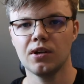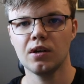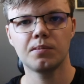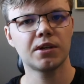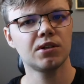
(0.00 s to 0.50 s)

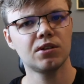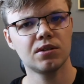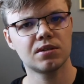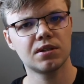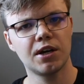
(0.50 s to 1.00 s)
but it
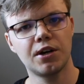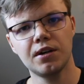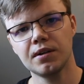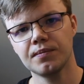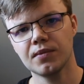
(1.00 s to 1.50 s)
is
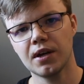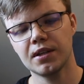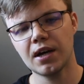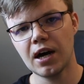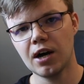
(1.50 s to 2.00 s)
their
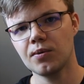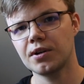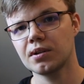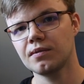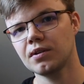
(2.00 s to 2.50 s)
and our
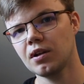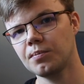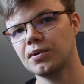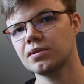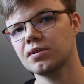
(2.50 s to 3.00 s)

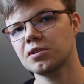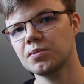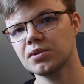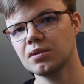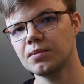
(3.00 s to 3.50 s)
developers'
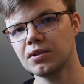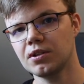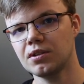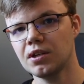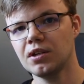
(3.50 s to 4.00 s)

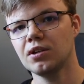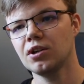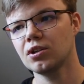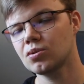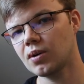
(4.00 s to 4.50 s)
responsibility
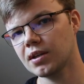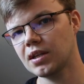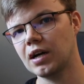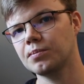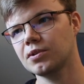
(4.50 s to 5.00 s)
to
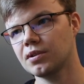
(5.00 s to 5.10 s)
adapt